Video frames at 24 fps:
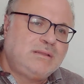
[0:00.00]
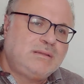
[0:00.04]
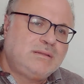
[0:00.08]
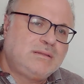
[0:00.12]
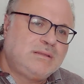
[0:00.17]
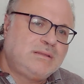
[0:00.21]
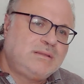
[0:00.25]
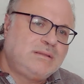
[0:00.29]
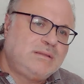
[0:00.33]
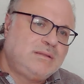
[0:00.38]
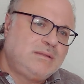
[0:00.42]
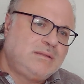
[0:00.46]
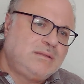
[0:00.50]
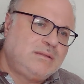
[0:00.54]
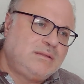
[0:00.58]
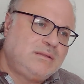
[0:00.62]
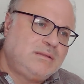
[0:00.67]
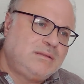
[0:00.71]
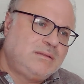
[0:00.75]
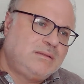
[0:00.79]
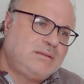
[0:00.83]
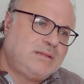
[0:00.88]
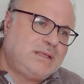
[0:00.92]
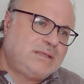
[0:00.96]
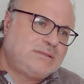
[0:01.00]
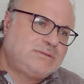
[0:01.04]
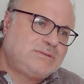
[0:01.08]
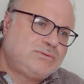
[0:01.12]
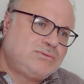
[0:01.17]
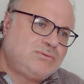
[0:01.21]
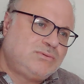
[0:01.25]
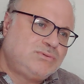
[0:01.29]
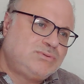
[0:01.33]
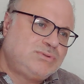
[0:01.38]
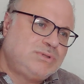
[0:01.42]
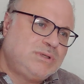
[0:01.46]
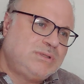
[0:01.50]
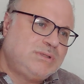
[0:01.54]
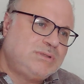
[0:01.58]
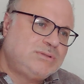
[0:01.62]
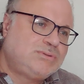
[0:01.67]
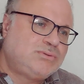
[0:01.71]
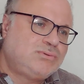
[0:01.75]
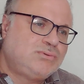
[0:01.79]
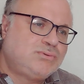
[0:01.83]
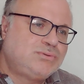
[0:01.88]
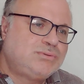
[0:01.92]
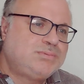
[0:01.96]
the last solution
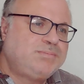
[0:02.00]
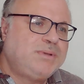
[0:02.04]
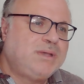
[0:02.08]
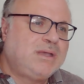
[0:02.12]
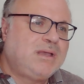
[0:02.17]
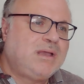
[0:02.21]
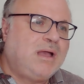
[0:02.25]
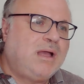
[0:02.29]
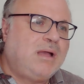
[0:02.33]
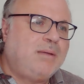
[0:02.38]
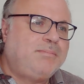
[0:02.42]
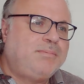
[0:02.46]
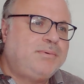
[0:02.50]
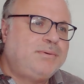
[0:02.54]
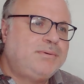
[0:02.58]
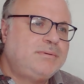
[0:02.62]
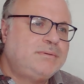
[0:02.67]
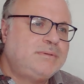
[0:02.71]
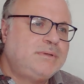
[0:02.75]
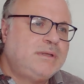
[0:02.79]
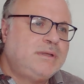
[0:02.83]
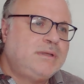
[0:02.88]
is to speak up.